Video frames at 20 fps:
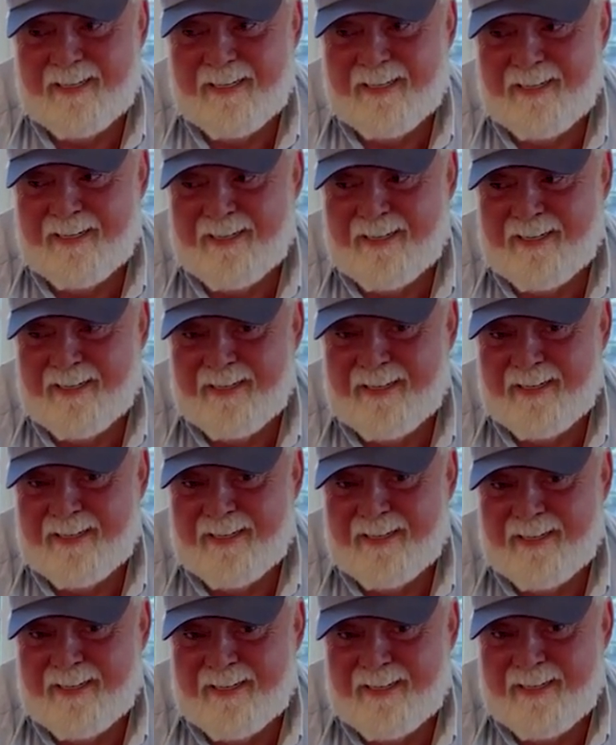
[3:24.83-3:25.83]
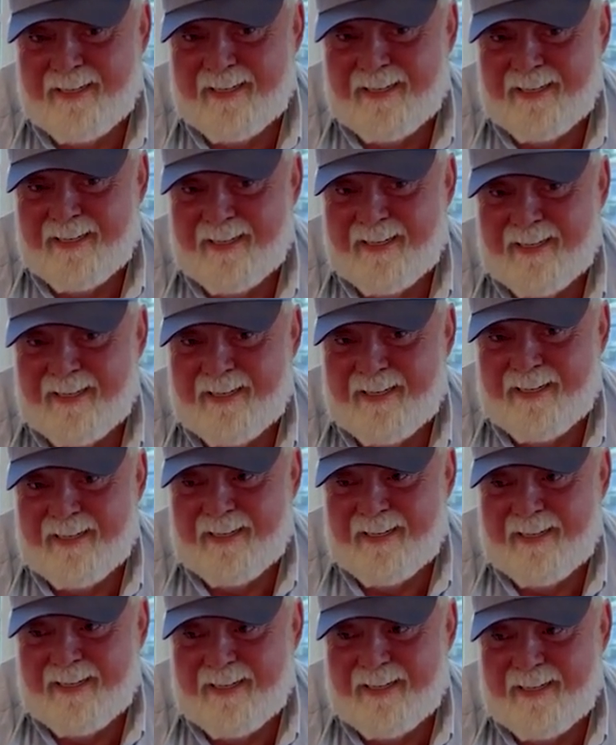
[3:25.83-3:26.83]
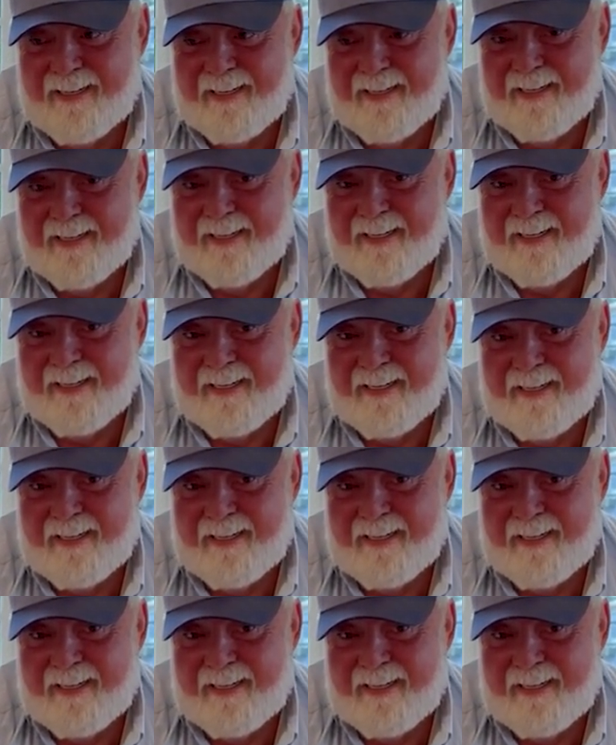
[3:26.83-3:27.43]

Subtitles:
This person isn't speaking.